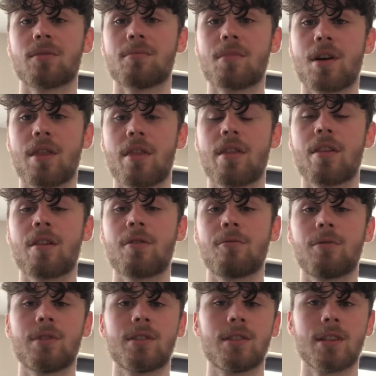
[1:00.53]
month
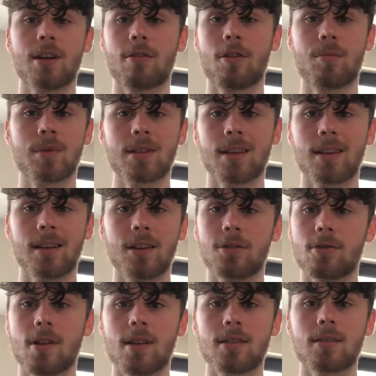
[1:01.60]
with 0%
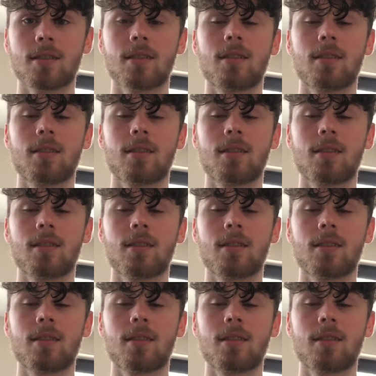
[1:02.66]
interest.